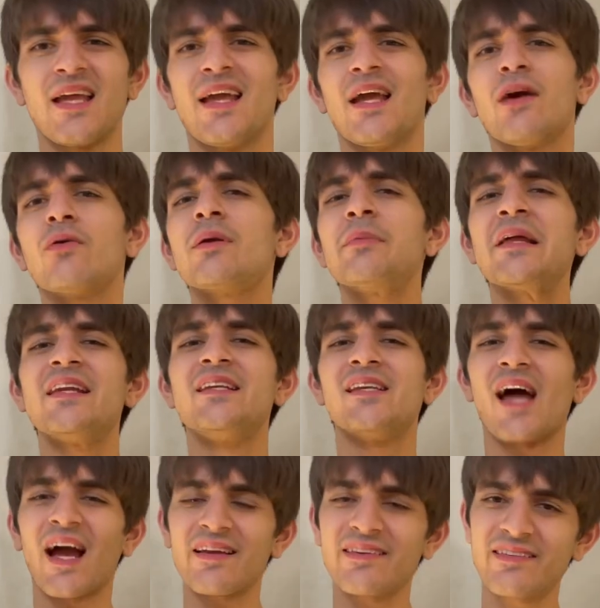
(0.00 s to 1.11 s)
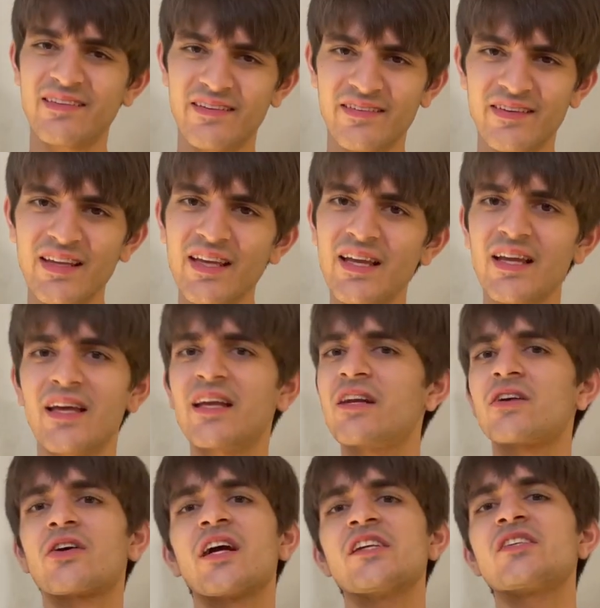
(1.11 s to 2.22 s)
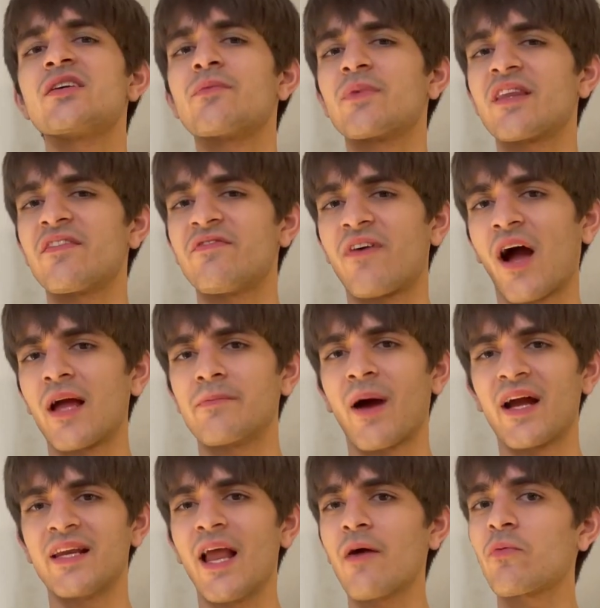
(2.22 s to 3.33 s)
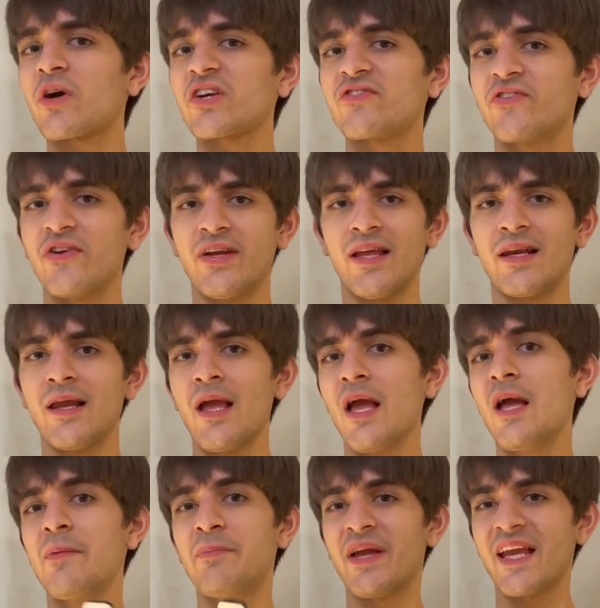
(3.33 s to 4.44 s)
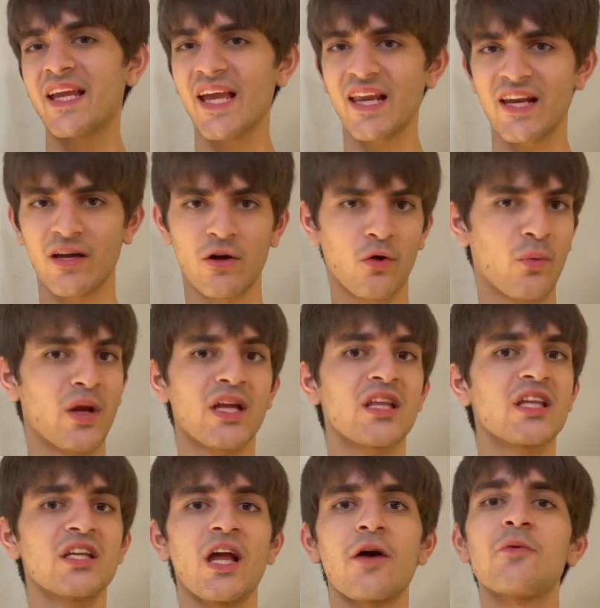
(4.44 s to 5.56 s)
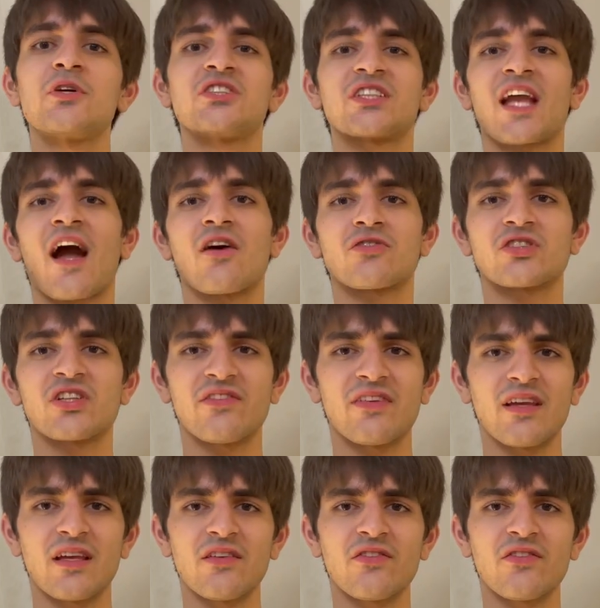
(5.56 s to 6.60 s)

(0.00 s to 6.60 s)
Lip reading: It would have been nice to see integration with the Find My network so you can ping it and quickly know which couch it's in.